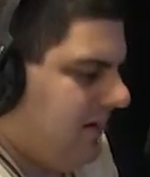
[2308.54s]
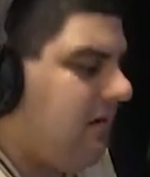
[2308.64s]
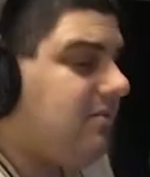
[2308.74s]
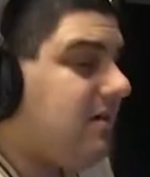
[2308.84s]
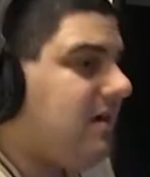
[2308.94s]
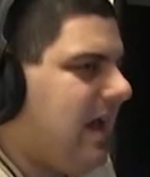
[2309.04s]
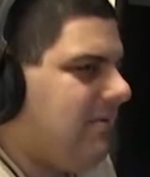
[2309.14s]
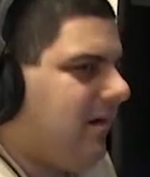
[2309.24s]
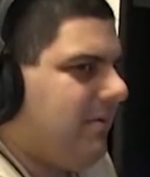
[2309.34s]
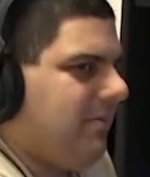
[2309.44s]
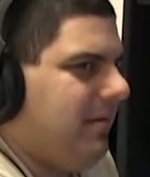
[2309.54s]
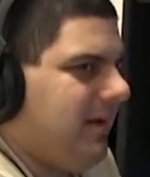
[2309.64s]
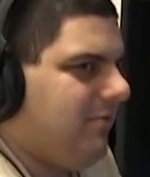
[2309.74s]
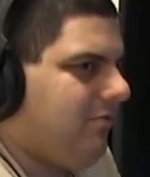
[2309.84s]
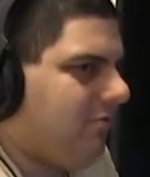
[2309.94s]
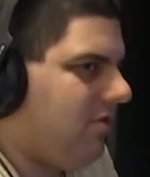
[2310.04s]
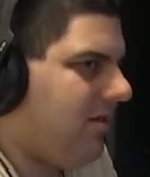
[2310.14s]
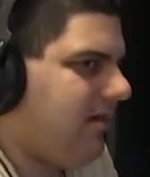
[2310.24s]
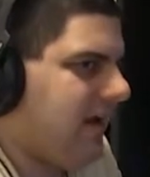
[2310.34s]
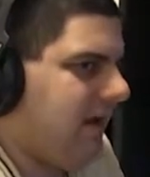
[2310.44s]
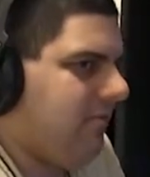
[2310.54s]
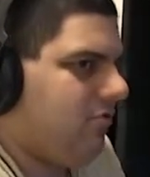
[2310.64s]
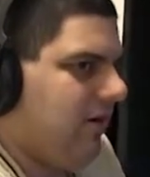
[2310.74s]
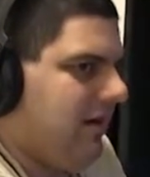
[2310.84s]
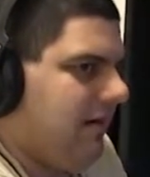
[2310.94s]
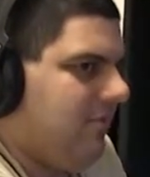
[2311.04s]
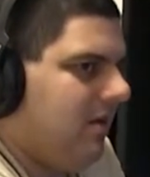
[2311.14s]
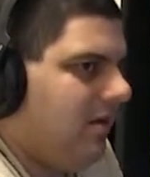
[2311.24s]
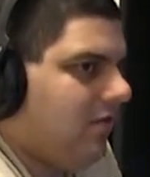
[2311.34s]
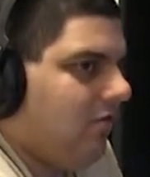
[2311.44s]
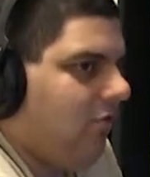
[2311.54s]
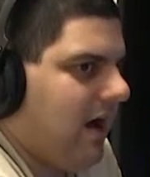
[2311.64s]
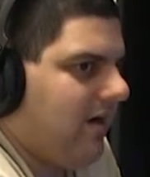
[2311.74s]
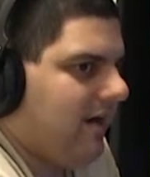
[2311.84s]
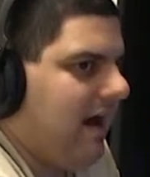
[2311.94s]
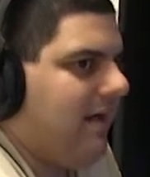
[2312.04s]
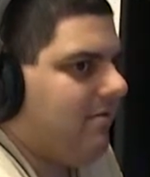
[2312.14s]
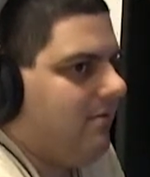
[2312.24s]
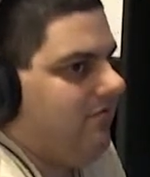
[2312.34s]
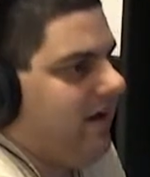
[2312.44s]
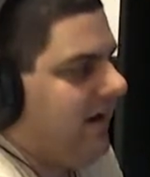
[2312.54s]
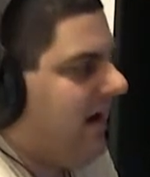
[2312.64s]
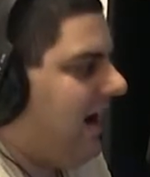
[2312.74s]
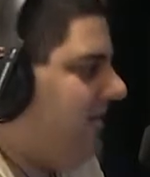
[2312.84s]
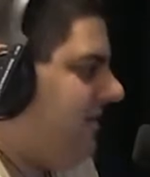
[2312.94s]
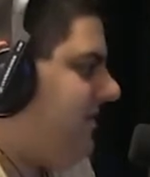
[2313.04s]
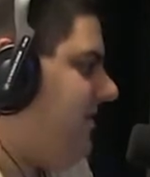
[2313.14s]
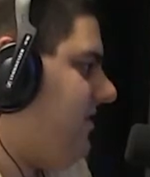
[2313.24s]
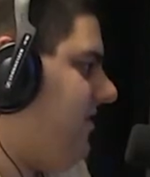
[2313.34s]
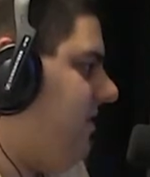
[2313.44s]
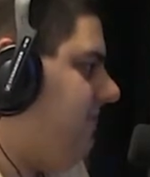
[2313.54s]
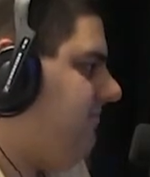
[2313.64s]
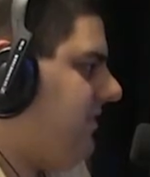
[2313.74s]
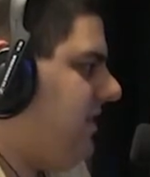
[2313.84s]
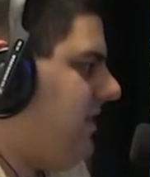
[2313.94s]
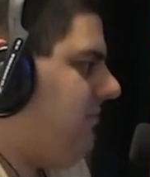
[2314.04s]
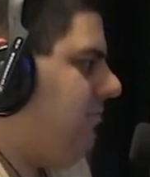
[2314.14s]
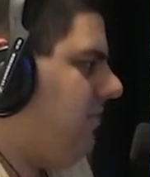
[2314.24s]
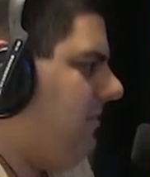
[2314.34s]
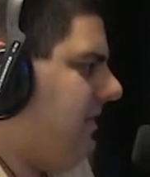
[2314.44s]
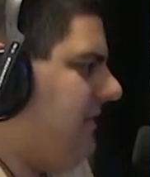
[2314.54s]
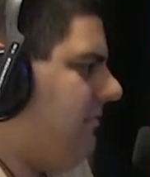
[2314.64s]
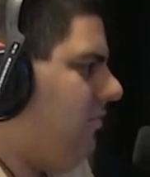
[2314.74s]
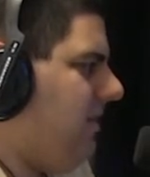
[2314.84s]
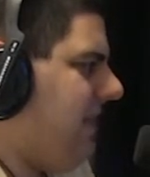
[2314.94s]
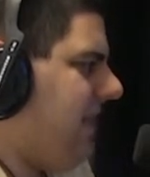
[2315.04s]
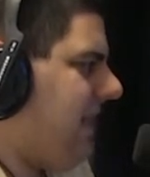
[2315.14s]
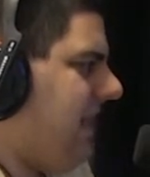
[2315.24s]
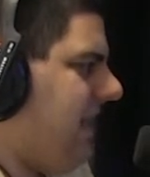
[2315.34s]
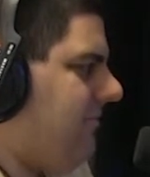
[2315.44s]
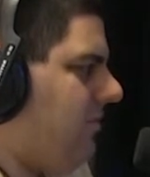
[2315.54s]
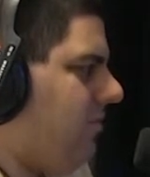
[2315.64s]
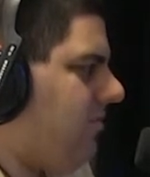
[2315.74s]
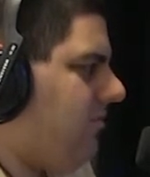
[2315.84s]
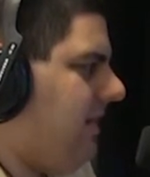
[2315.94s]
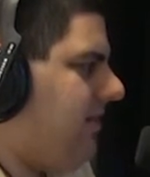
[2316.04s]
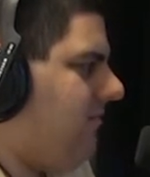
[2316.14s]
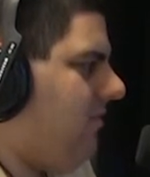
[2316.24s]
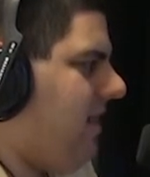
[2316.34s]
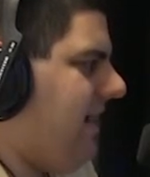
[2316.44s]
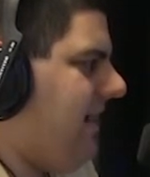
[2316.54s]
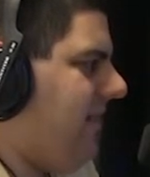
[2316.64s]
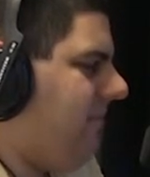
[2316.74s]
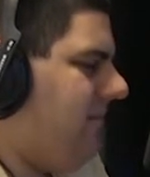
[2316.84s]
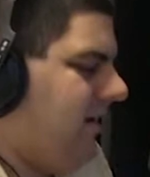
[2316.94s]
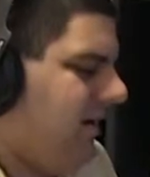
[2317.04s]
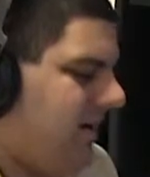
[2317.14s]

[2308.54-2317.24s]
that was a good game. I'm gonna admit it was a really good game between um, the Wildcats and the Fighting Irish. Um, Plymouth ended up winning that game. There was a reason why um,